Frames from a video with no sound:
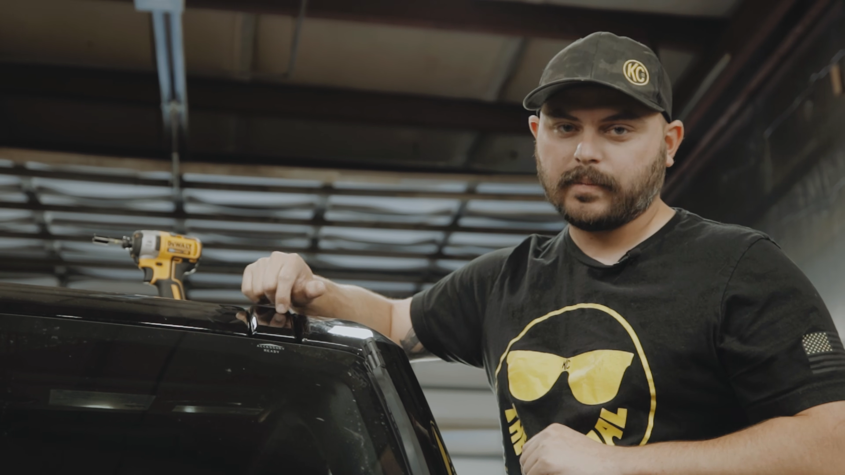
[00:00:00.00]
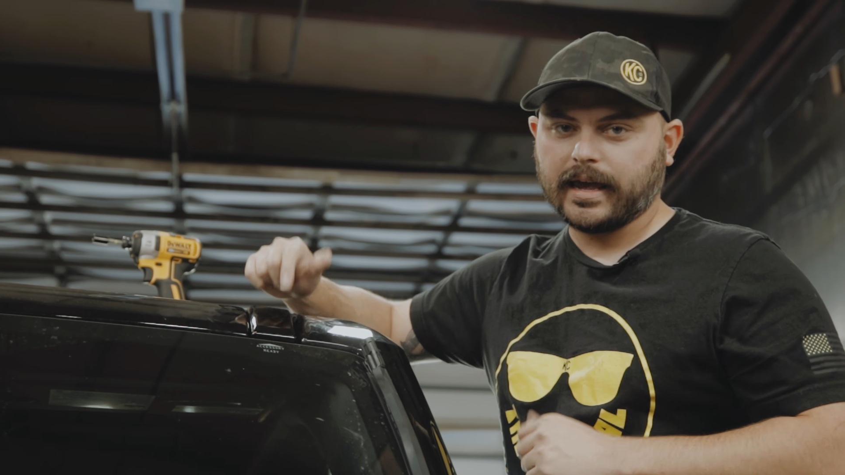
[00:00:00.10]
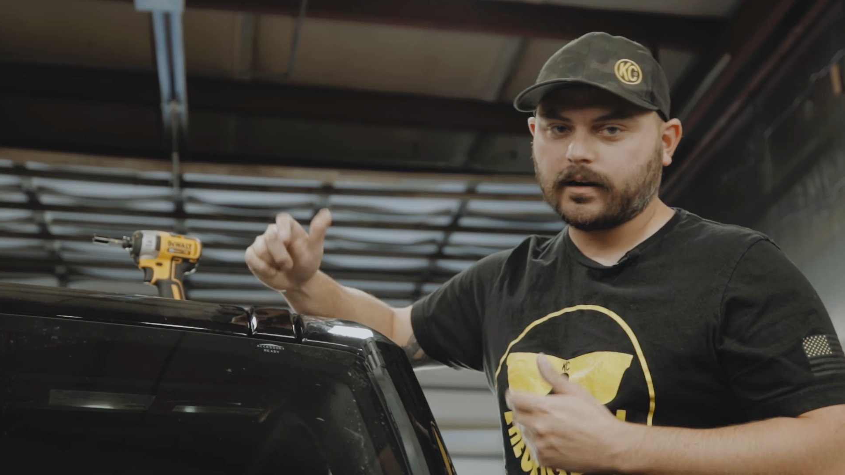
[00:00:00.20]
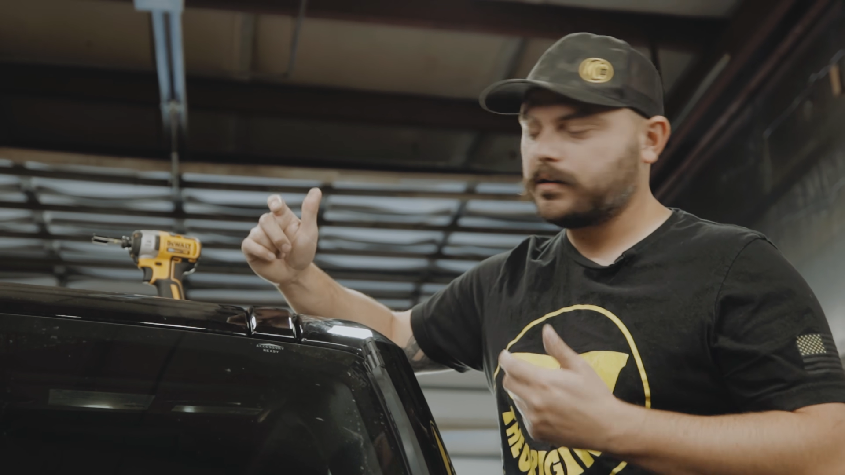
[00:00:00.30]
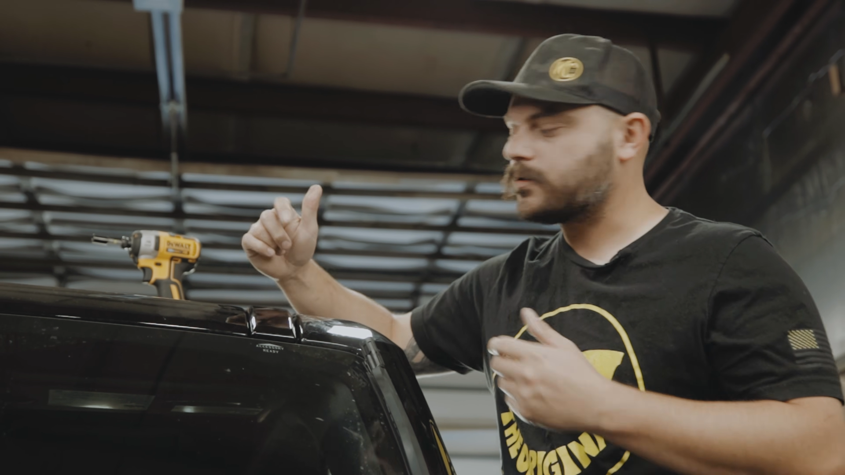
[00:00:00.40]

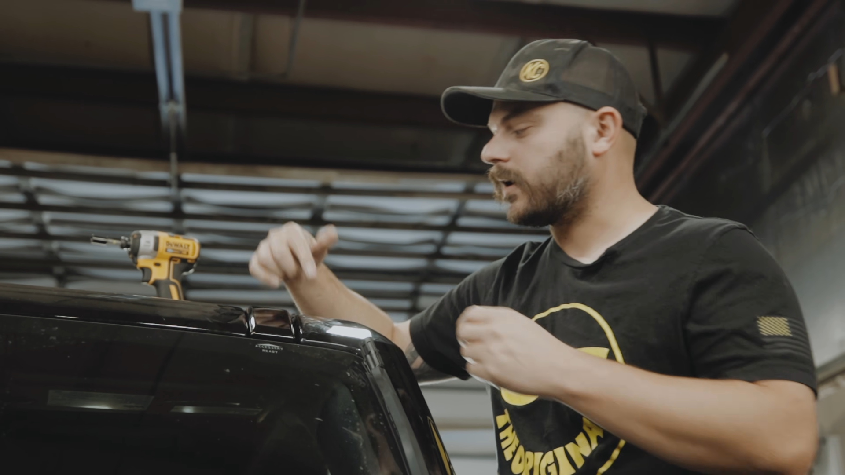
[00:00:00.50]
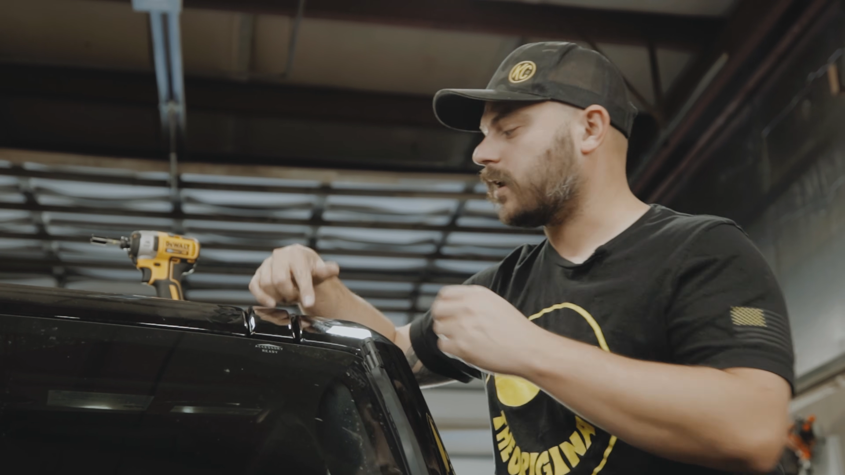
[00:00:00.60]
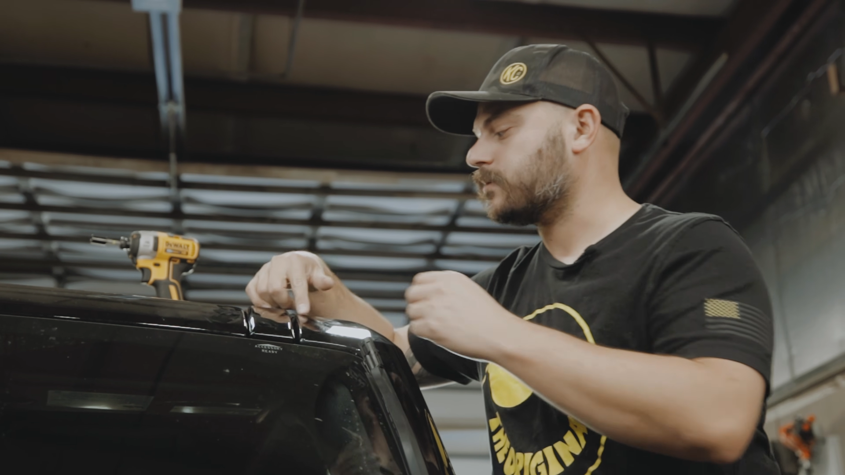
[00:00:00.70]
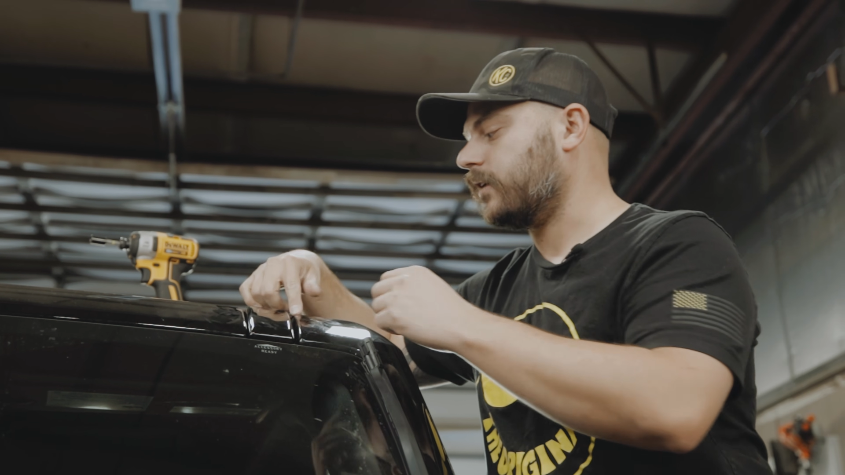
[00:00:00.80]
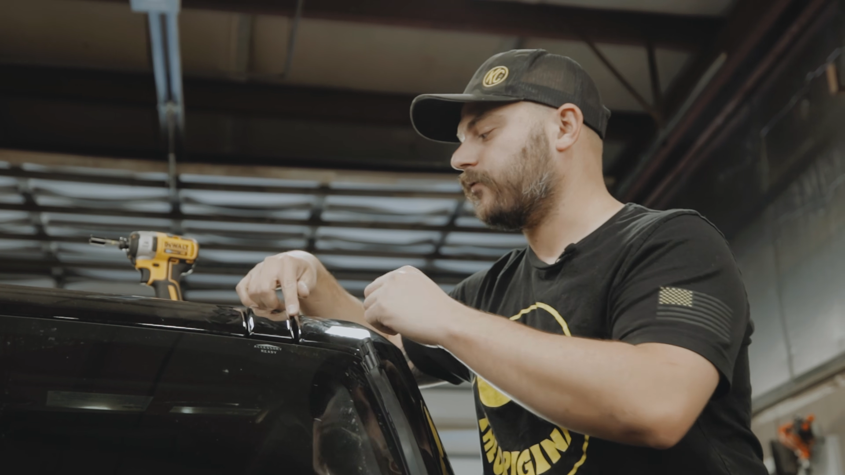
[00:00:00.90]
panel is what
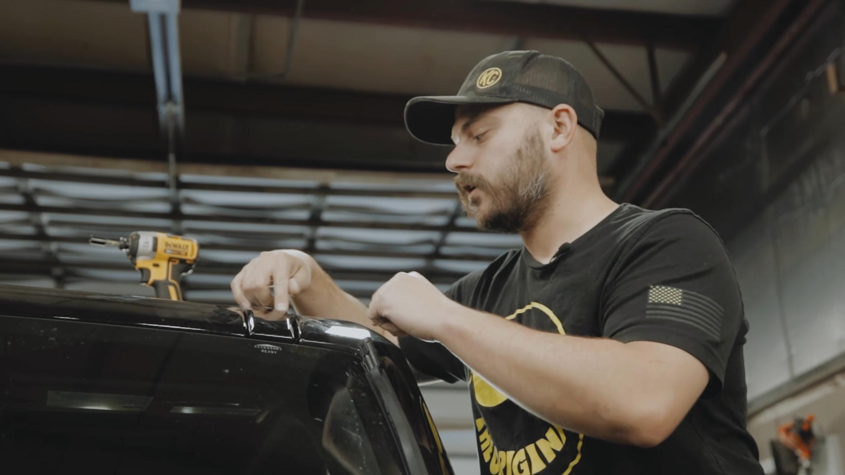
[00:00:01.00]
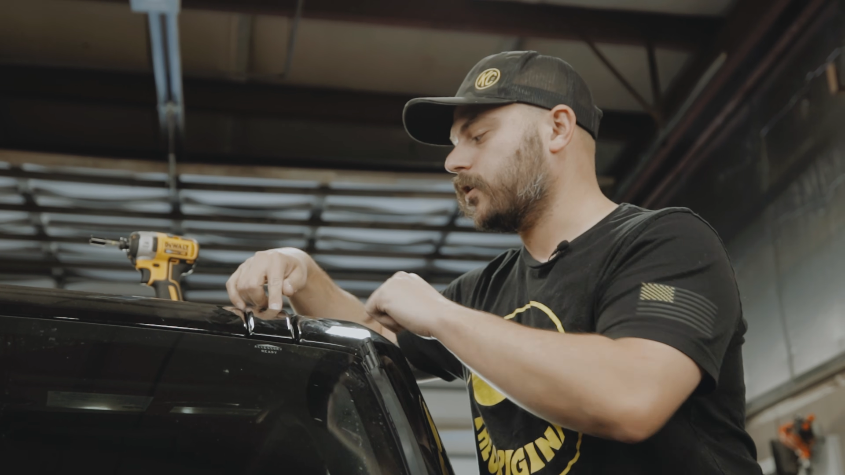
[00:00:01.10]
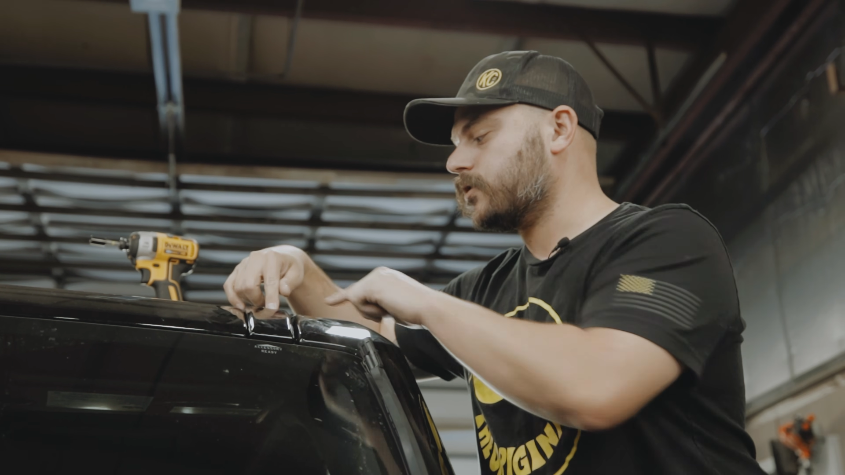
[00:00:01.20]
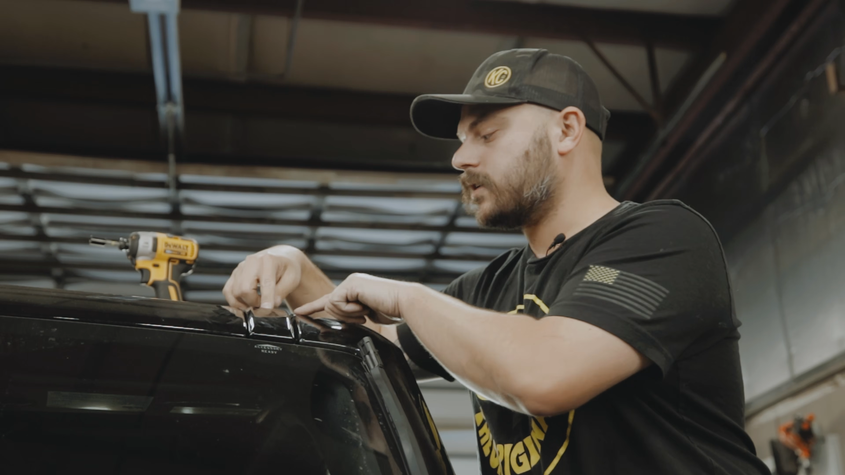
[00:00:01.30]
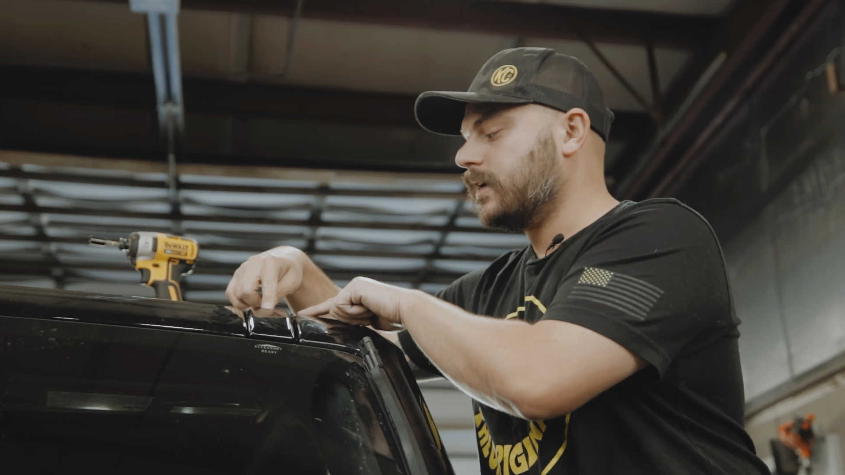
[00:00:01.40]
comes off
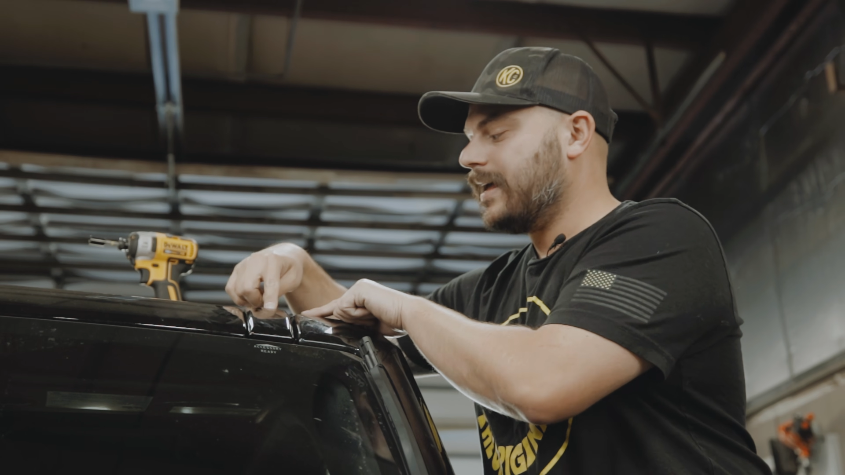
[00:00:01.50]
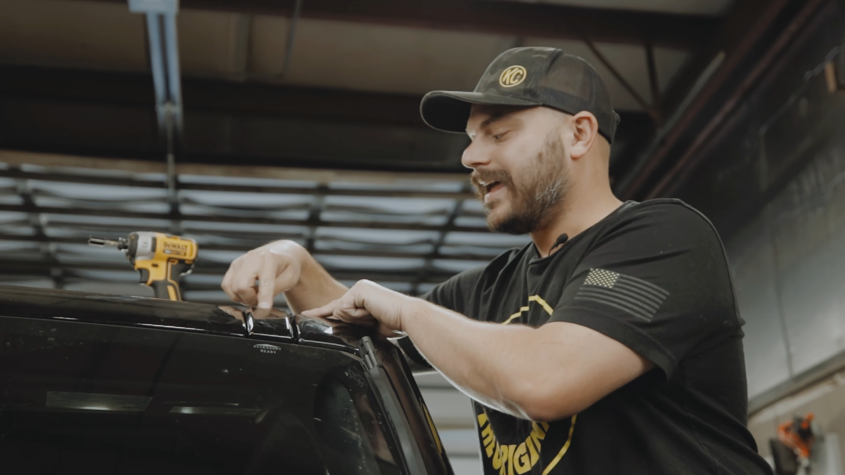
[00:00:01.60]
first.